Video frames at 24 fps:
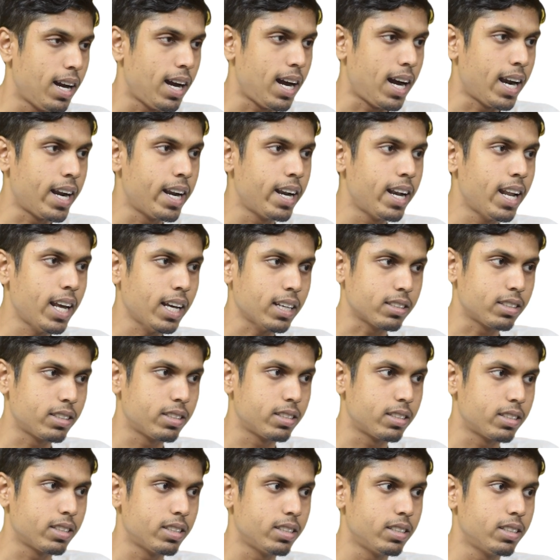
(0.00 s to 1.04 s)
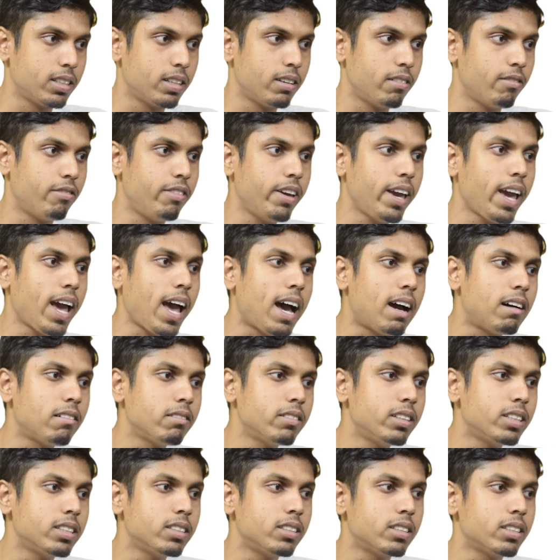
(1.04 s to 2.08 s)
And next, we have
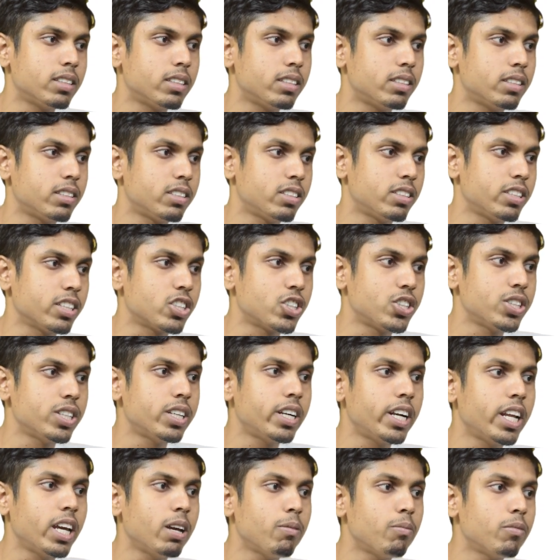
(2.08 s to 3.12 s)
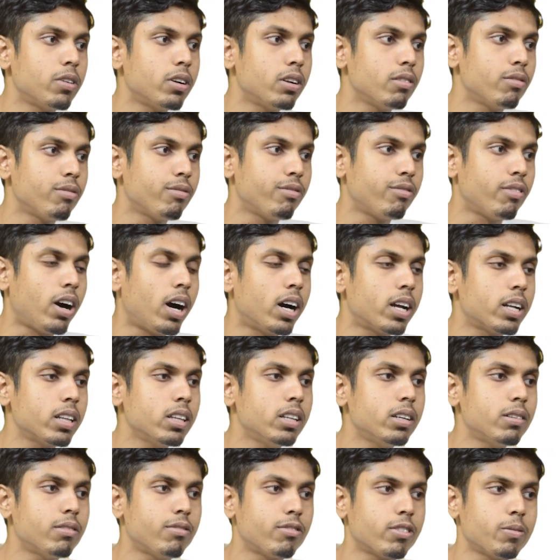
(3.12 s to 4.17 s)
the section named
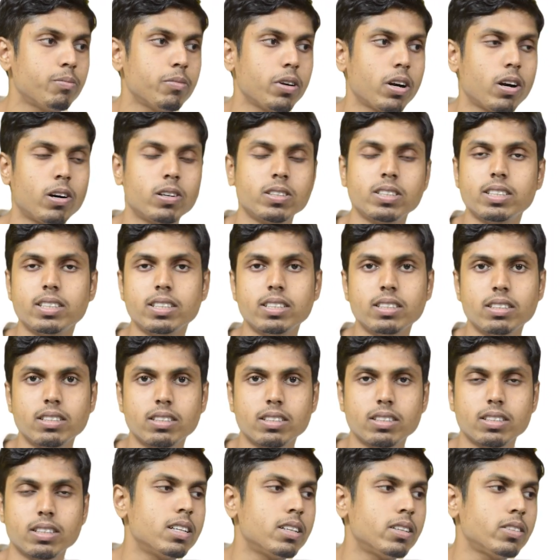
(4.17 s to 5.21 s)
farther from consensus.